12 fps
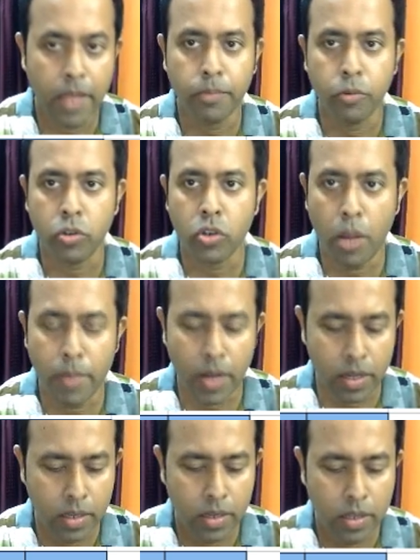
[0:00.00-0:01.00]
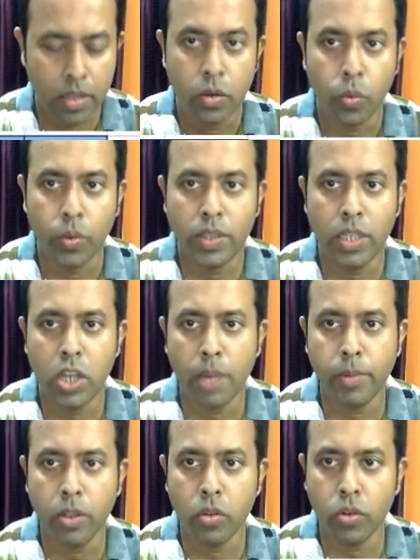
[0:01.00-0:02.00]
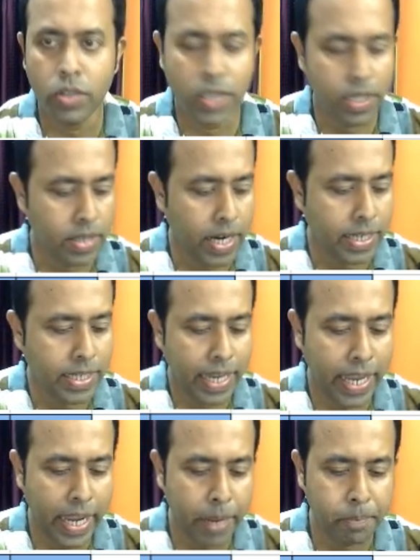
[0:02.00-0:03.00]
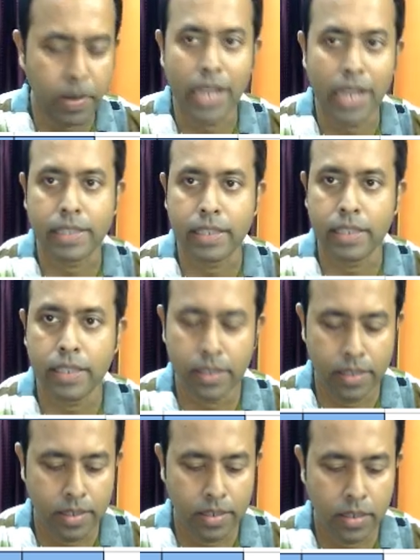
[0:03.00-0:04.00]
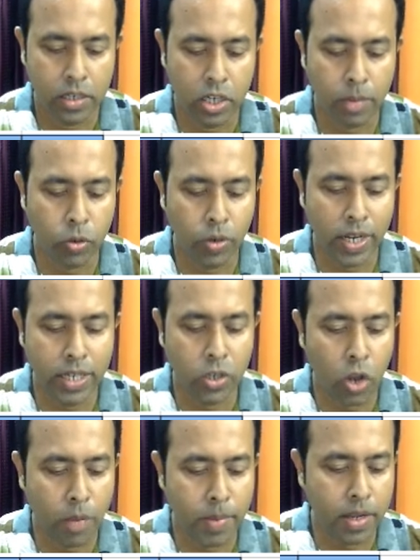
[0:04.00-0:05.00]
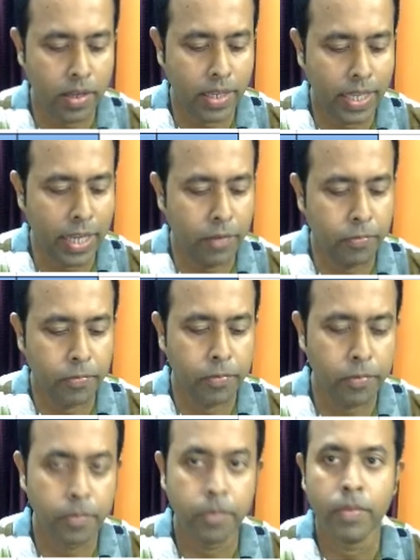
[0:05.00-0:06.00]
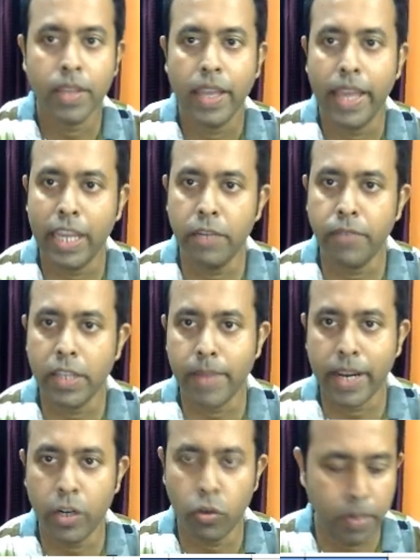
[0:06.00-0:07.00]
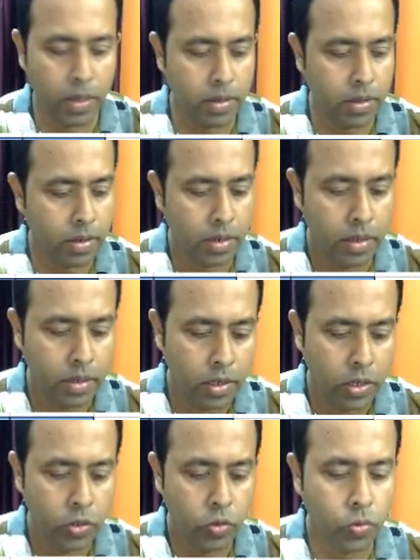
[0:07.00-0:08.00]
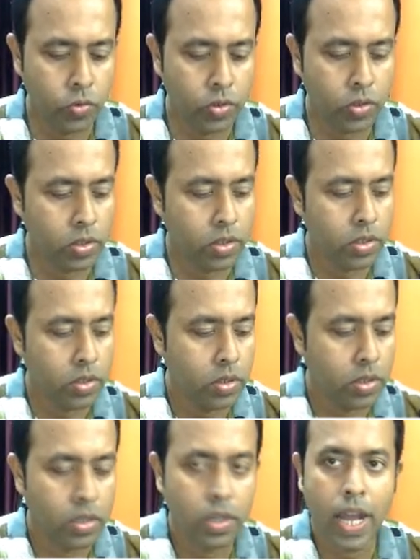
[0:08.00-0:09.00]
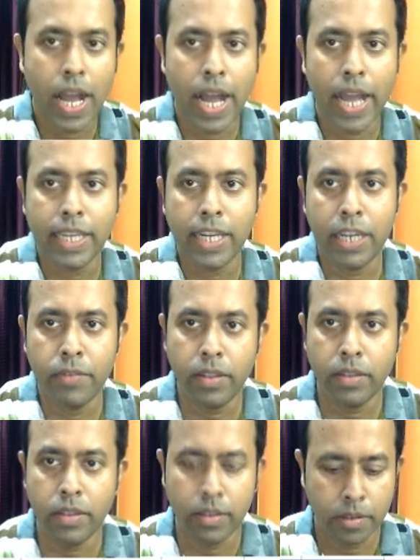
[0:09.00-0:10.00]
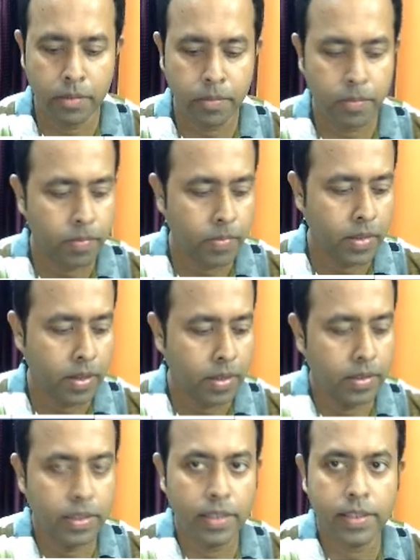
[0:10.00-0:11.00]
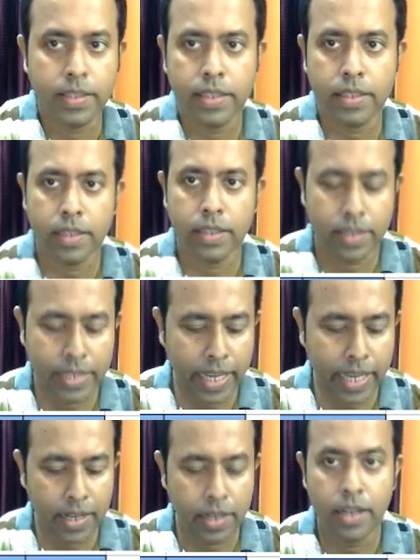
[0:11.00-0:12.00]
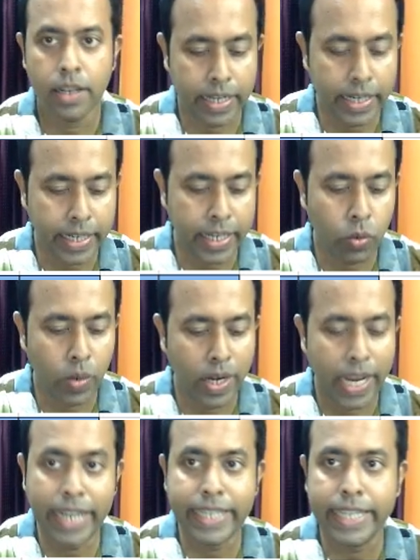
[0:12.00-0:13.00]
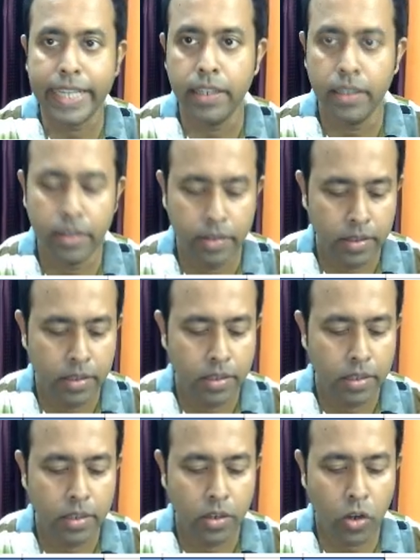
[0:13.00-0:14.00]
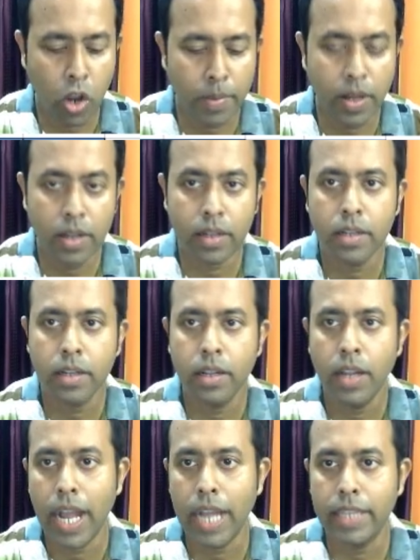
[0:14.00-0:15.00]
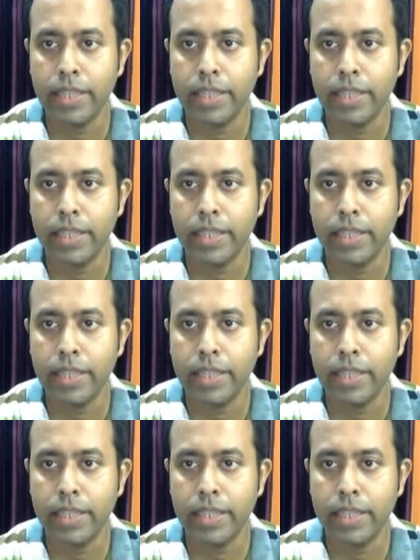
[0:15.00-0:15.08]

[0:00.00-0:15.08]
put comma, within double quote just write A plus, double quote end comma, if, again first bracket open, choose I11, this cell, greater or equal 80, comma, and